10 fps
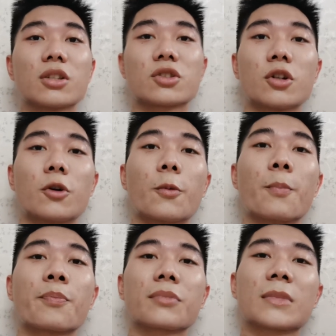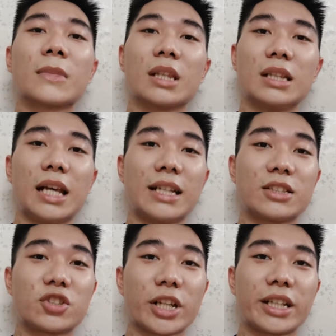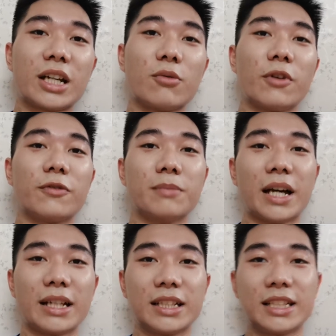So let's check it out with my